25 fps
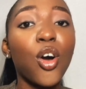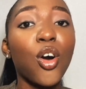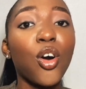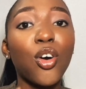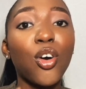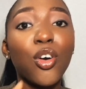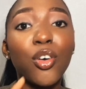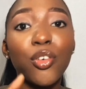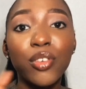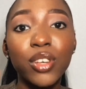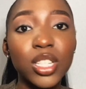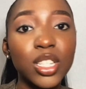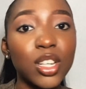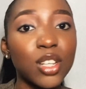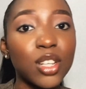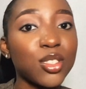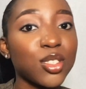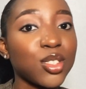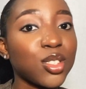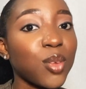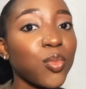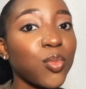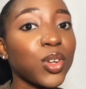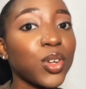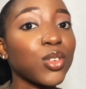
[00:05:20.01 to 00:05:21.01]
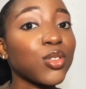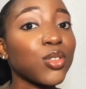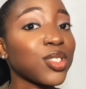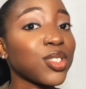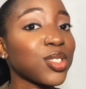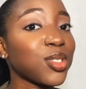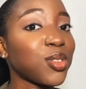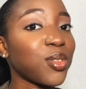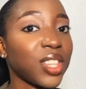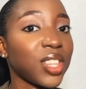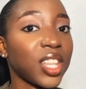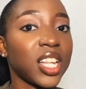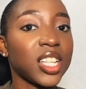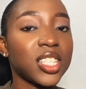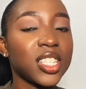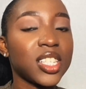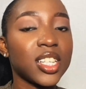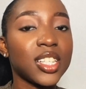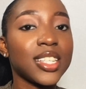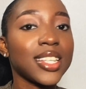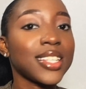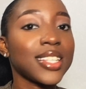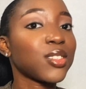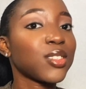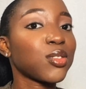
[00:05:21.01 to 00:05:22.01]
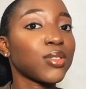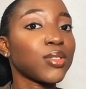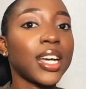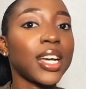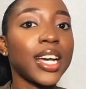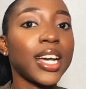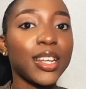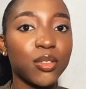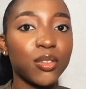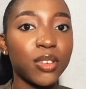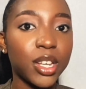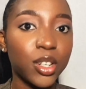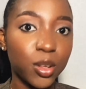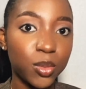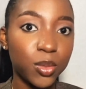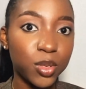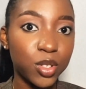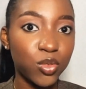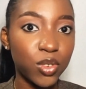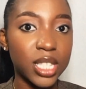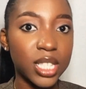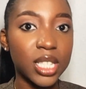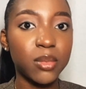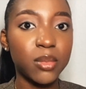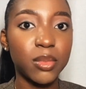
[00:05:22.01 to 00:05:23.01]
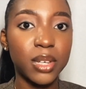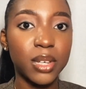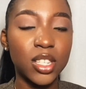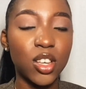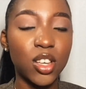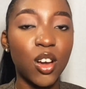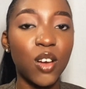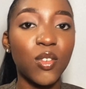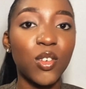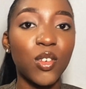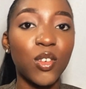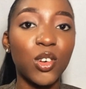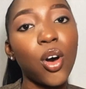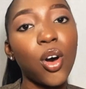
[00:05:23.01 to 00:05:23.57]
or reach out to someone who is good at it so that I don't end up stressing myself,